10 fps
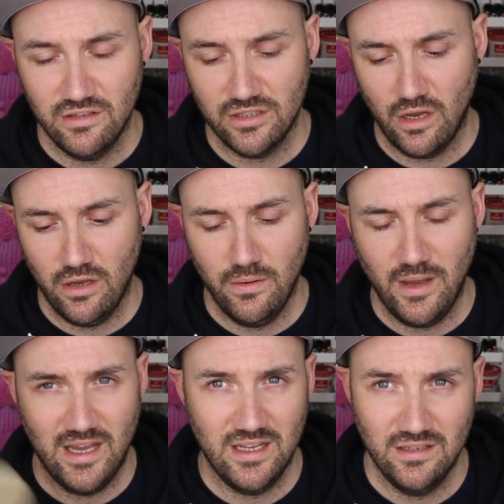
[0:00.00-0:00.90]
just go
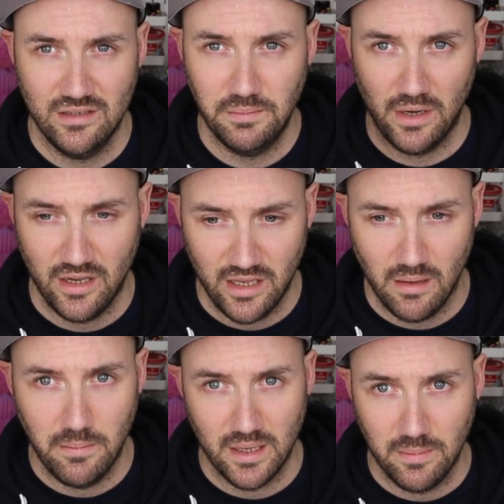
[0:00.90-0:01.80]
and buy
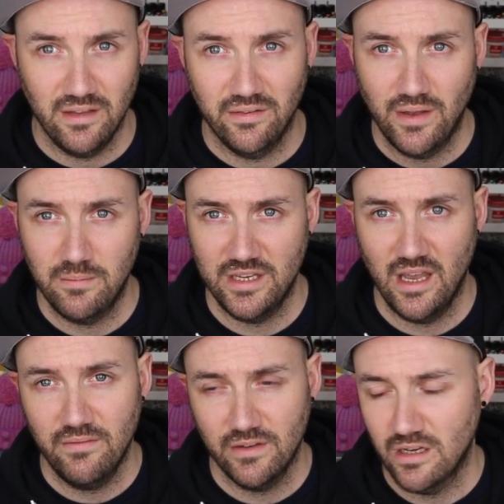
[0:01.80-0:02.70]
a big piece of
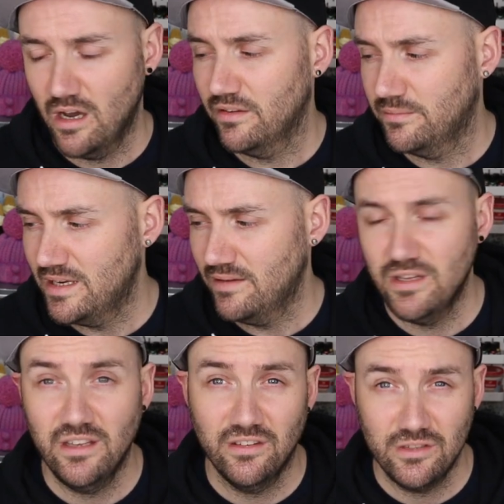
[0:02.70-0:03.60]
MDF and cut as many of
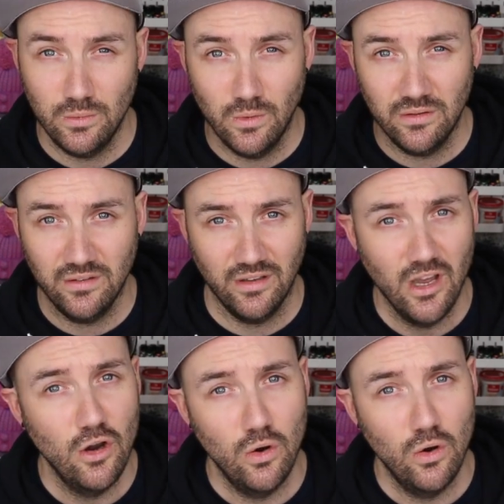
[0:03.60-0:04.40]
these as you want,